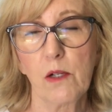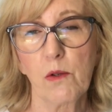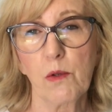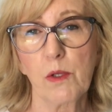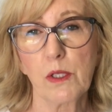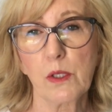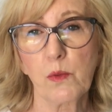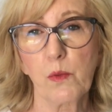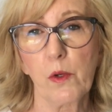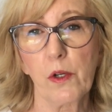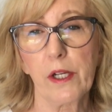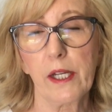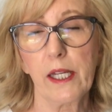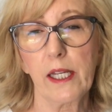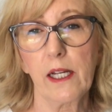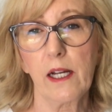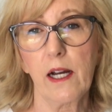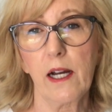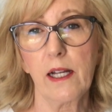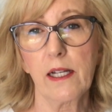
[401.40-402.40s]
was
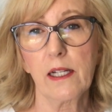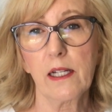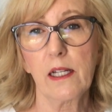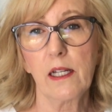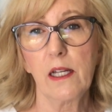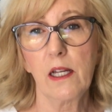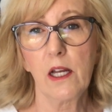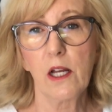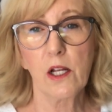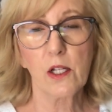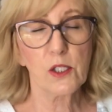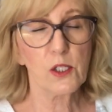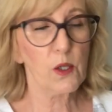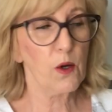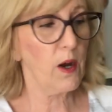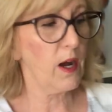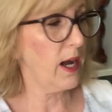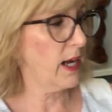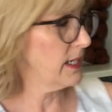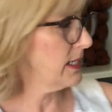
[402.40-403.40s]
working on. So
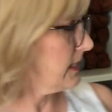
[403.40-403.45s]
I